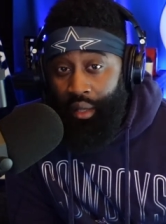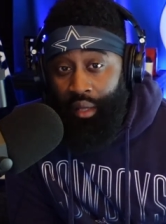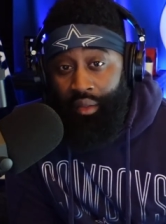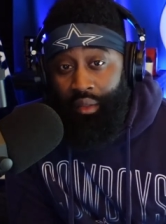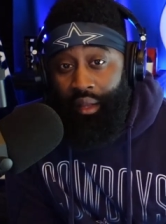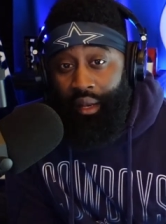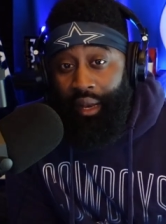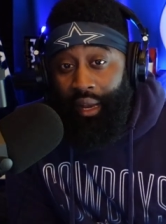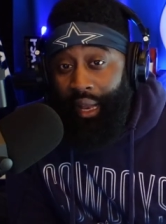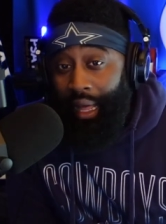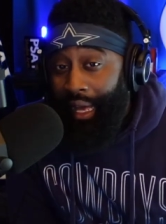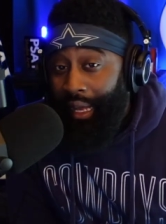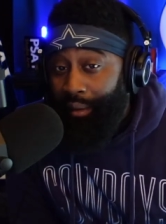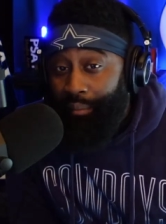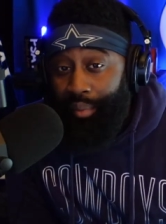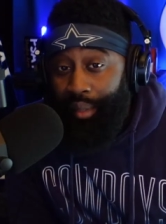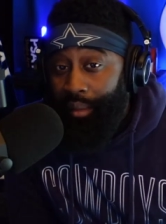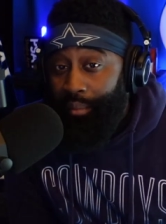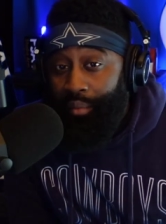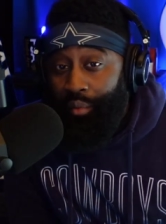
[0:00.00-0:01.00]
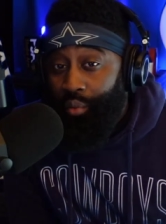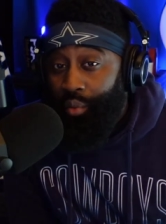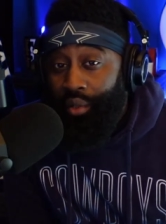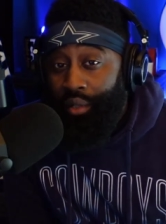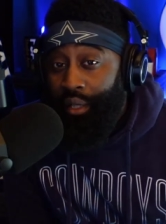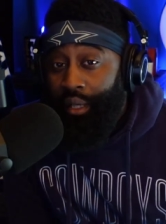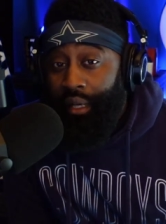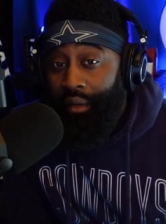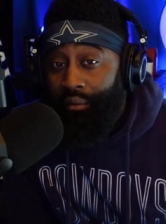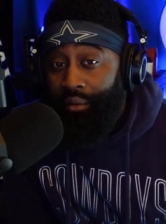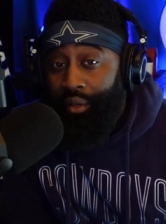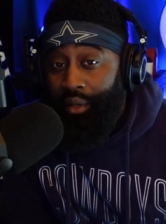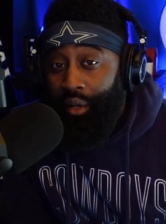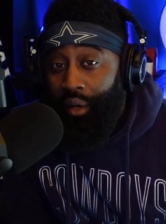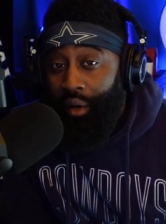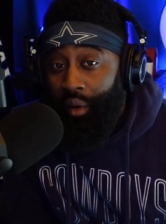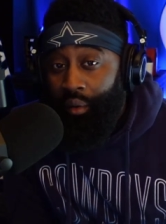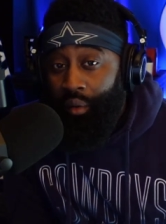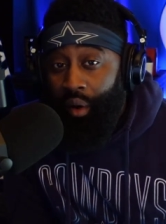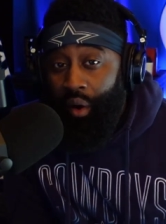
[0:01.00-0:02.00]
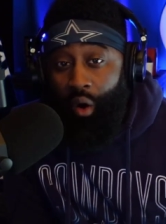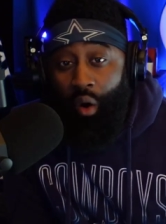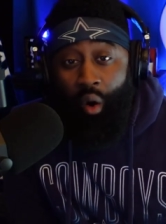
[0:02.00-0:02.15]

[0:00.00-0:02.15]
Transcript: that a lot of people will never know.